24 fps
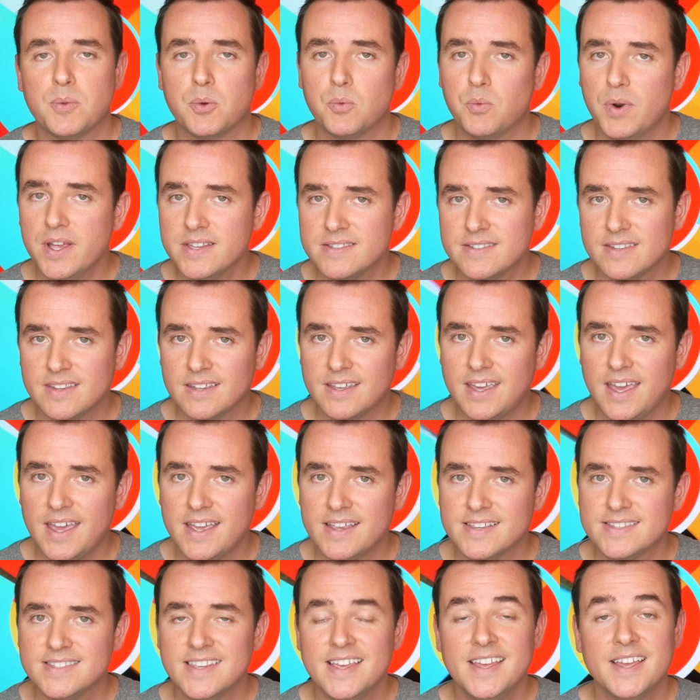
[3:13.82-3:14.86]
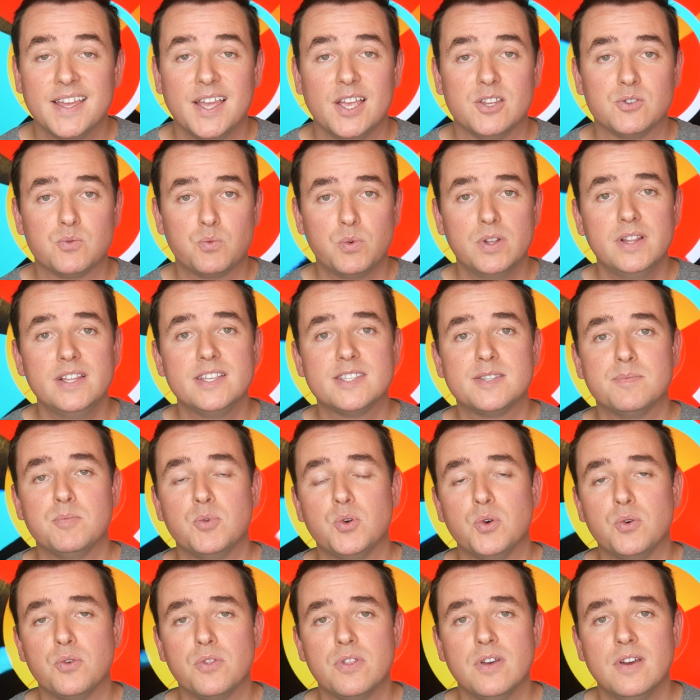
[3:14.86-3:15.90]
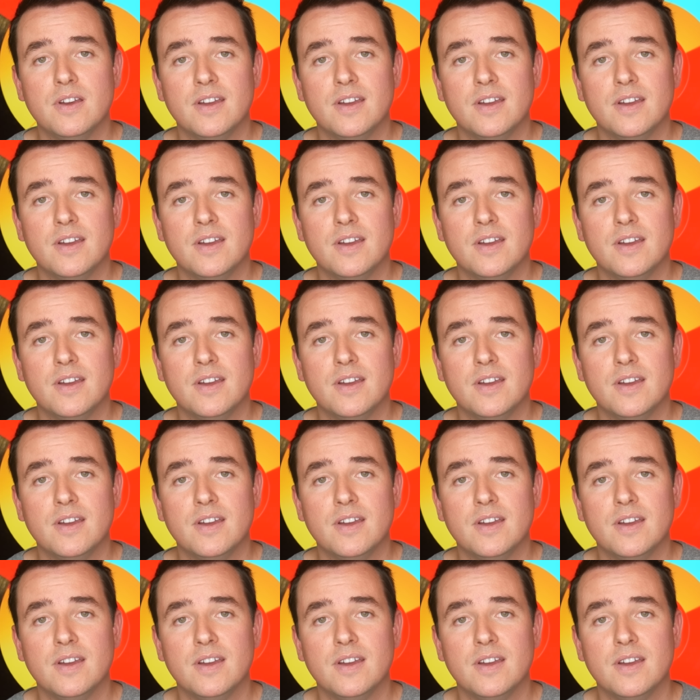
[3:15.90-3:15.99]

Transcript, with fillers: the rest of the case is really smooth